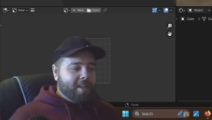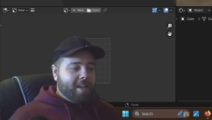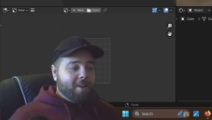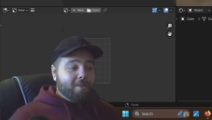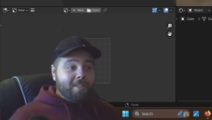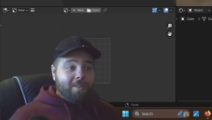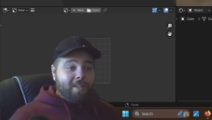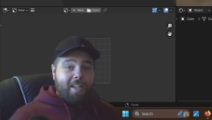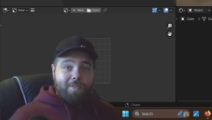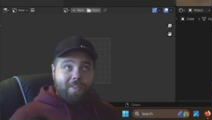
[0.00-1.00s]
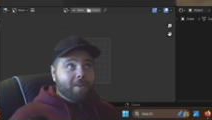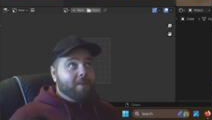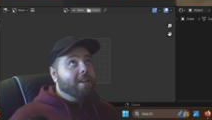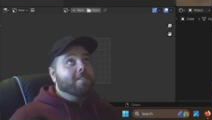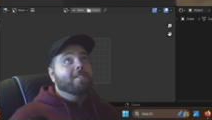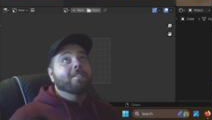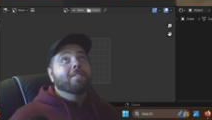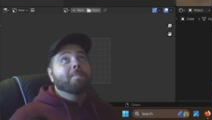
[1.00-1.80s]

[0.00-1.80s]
And I'll see you in the next video, guys.